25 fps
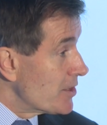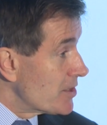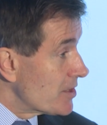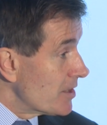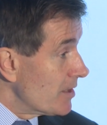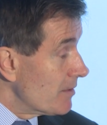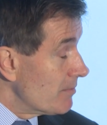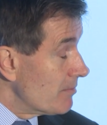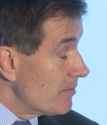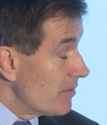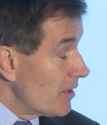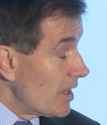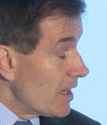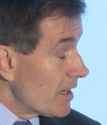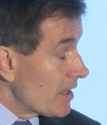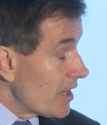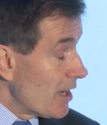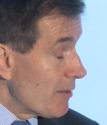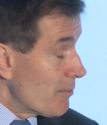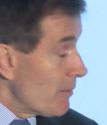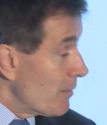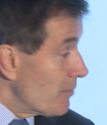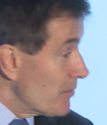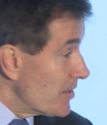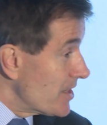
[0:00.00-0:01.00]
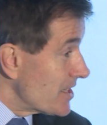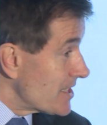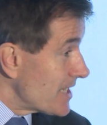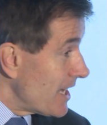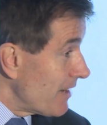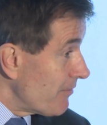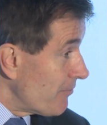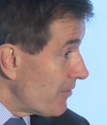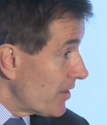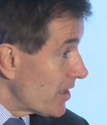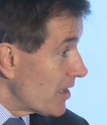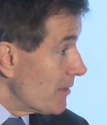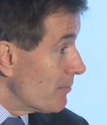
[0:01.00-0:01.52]
a, I can't remember the exact
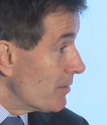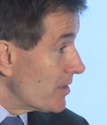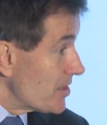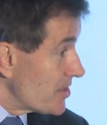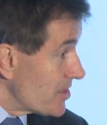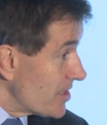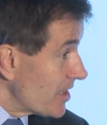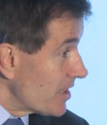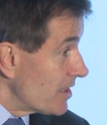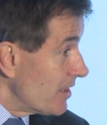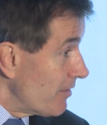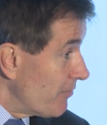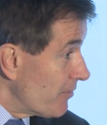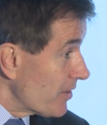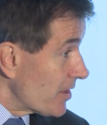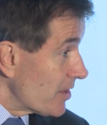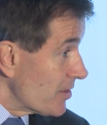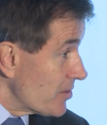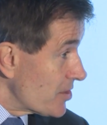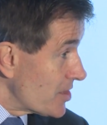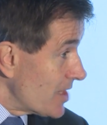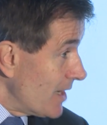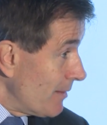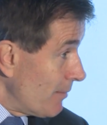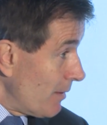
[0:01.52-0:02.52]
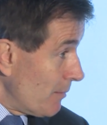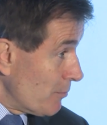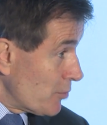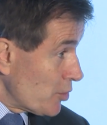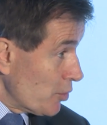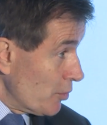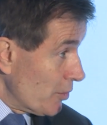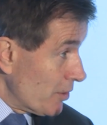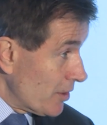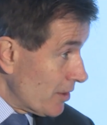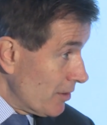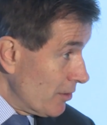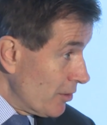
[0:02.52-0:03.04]
figure, but a significant sum. I'm sure
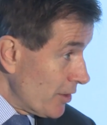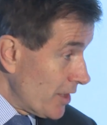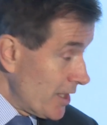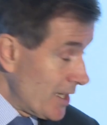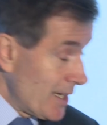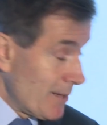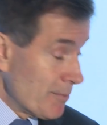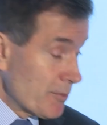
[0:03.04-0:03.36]
you can look it up